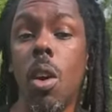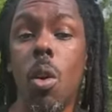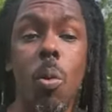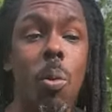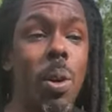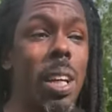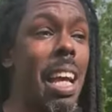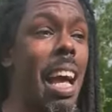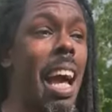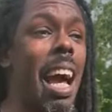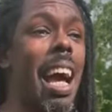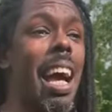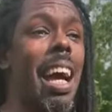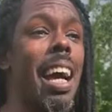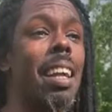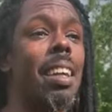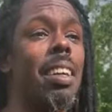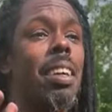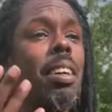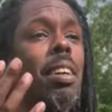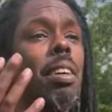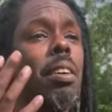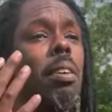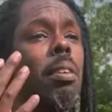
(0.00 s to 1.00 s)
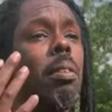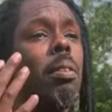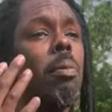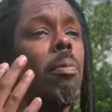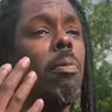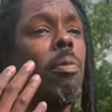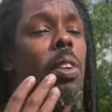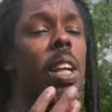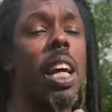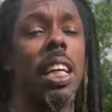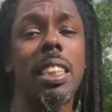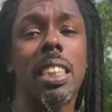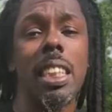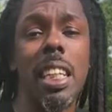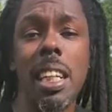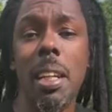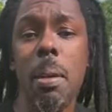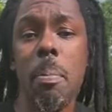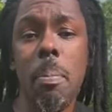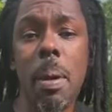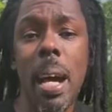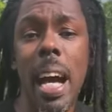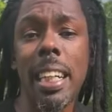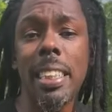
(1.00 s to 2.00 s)
We had flesh
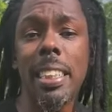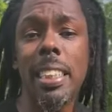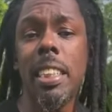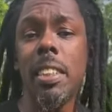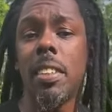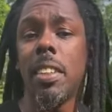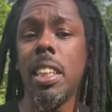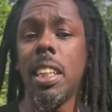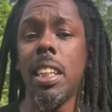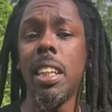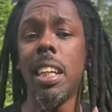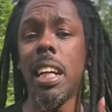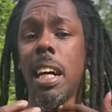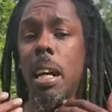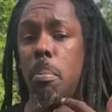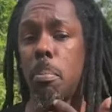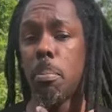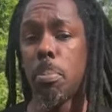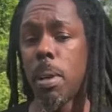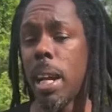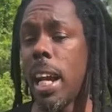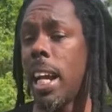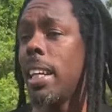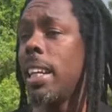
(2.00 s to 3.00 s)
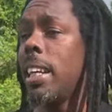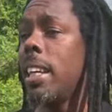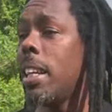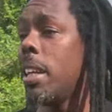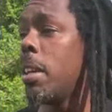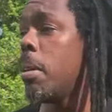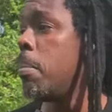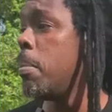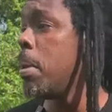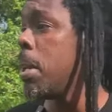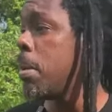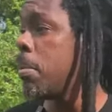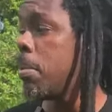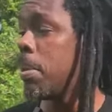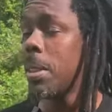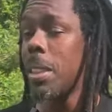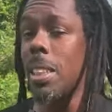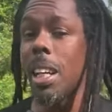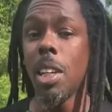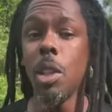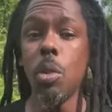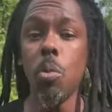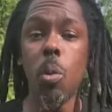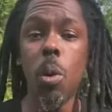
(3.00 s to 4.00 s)
eating bacteria and brain eating amoebas.
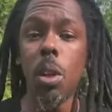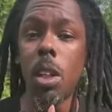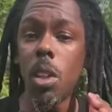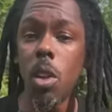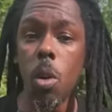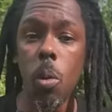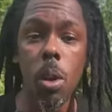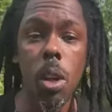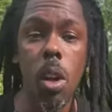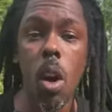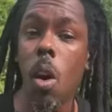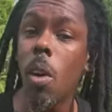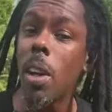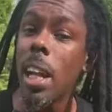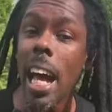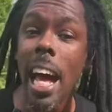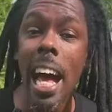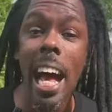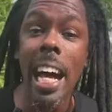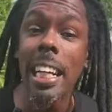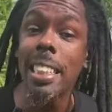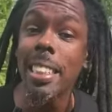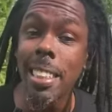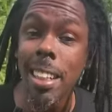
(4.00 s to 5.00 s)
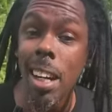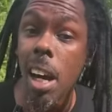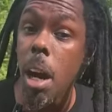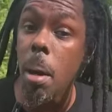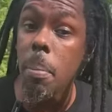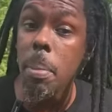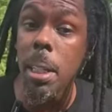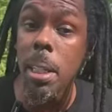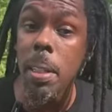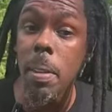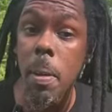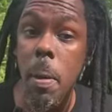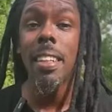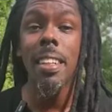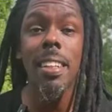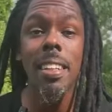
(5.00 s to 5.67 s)
Now, you want to know what all that has in common?